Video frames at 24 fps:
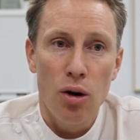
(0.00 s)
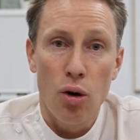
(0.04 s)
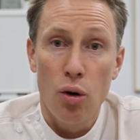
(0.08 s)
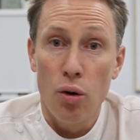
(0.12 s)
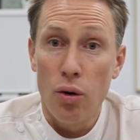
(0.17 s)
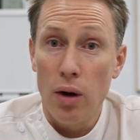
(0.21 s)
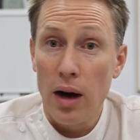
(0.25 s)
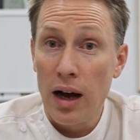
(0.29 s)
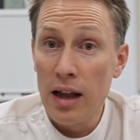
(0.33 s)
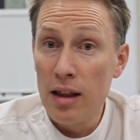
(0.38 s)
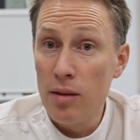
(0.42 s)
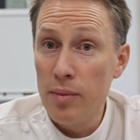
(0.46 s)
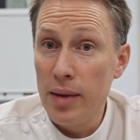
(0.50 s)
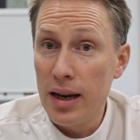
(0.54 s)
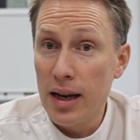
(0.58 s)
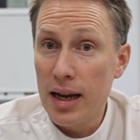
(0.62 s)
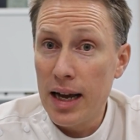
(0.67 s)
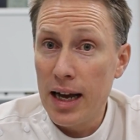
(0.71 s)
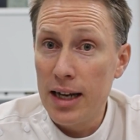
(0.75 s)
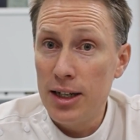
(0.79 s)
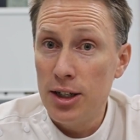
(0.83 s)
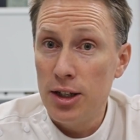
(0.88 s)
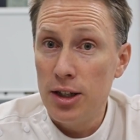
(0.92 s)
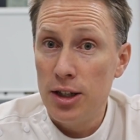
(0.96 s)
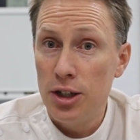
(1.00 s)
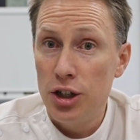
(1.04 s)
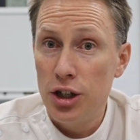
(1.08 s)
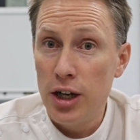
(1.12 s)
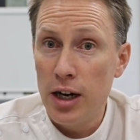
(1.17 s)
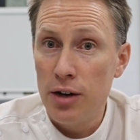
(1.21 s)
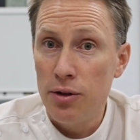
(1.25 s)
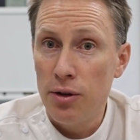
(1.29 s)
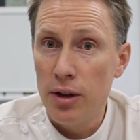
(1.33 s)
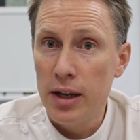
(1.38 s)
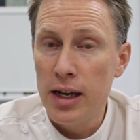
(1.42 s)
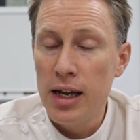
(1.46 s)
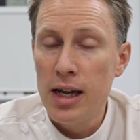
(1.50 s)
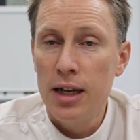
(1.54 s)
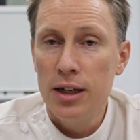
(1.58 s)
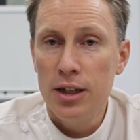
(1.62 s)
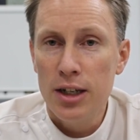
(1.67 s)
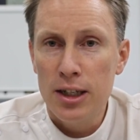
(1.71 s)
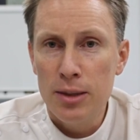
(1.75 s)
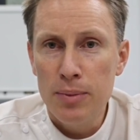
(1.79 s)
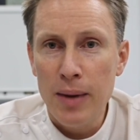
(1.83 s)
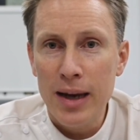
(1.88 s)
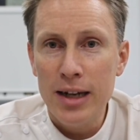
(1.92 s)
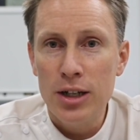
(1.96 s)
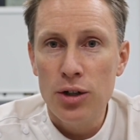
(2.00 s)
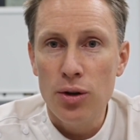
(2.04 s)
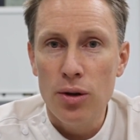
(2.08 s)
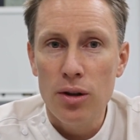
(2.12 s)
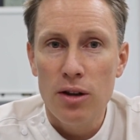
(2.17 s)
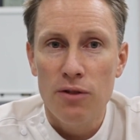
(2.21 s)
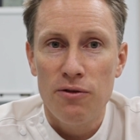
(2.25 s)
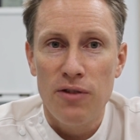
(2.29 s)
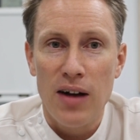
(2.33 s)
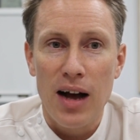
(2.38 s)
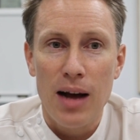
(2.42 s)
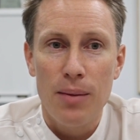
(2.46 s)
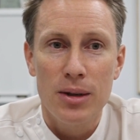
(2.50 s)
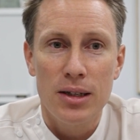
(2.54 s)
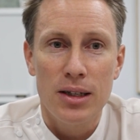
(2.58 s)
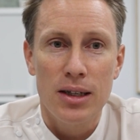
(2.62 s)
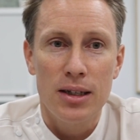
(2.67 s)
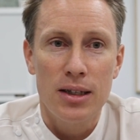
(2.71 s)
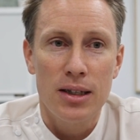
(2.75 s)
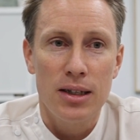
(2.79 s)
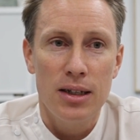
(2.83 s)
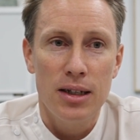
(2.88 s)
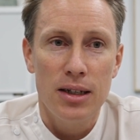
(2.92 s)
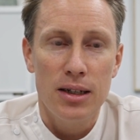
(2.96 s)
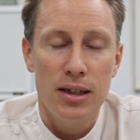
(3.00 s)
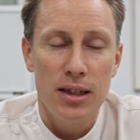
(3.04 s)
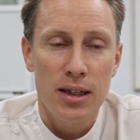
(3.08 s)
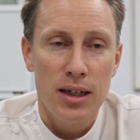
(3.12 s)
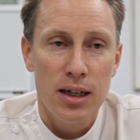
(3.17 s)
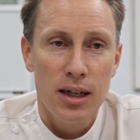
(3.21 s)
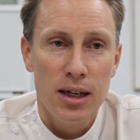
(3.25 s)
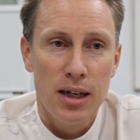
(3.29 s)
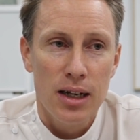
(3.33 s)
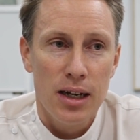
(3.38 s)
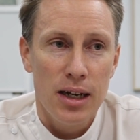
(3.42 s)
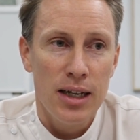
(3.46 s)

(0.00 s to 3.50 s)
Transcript: or other medications generally, just make sure that the pharmacist is